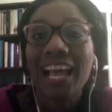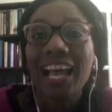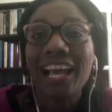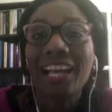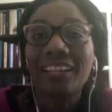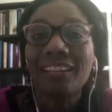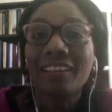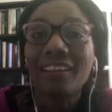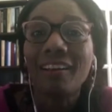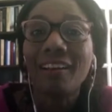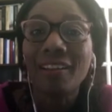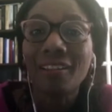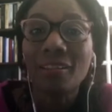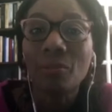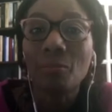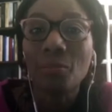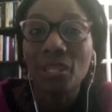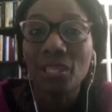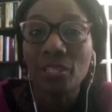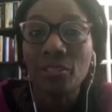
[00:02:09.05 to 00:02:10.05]
and
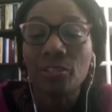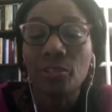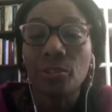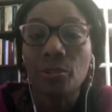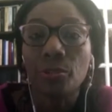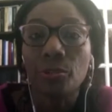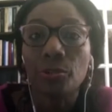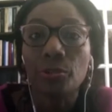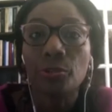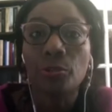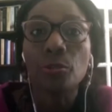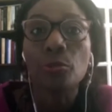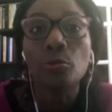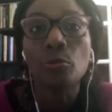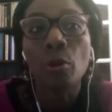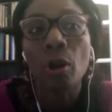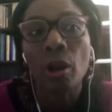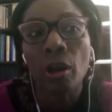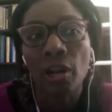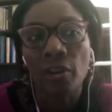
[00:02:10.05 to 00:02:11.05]
other ministers
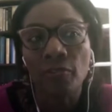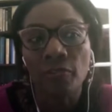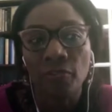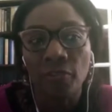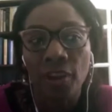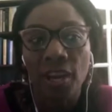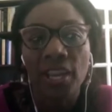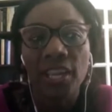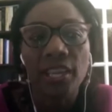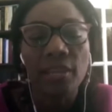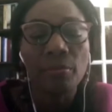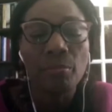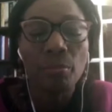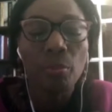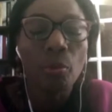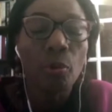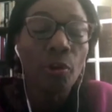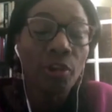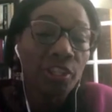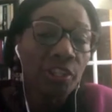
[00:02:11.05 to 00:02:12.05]
who are very
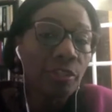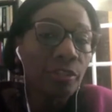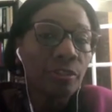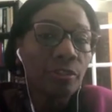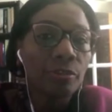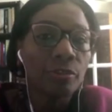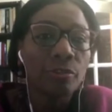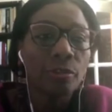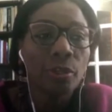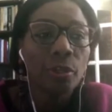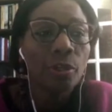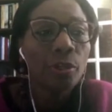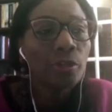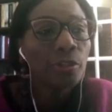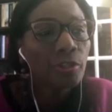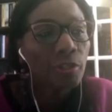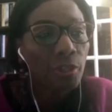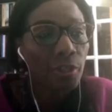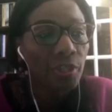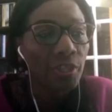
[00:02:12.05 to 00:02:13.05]
important
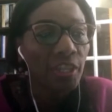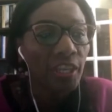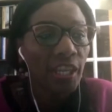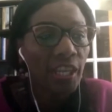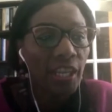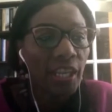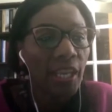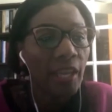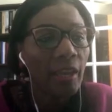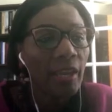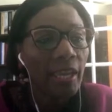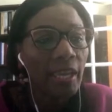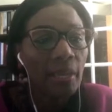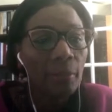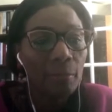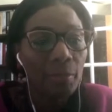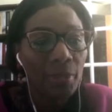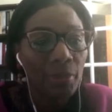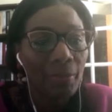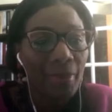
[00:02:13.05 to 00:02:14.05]
to the
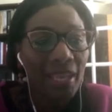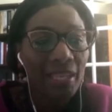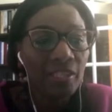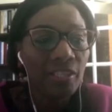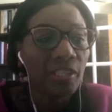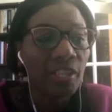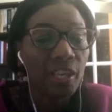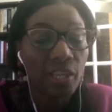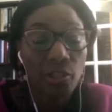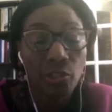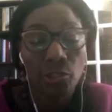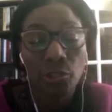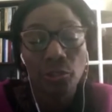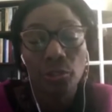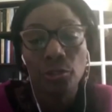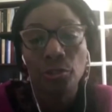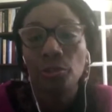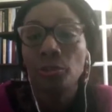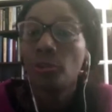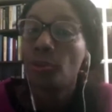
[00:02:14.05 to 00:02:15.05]

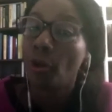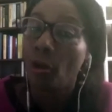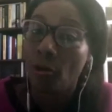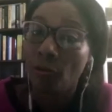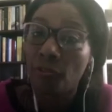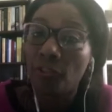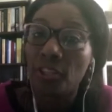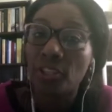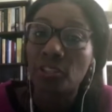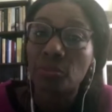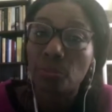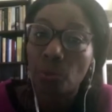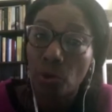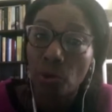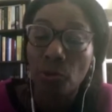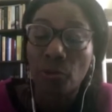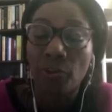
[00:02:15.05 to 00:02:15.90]
implementation of this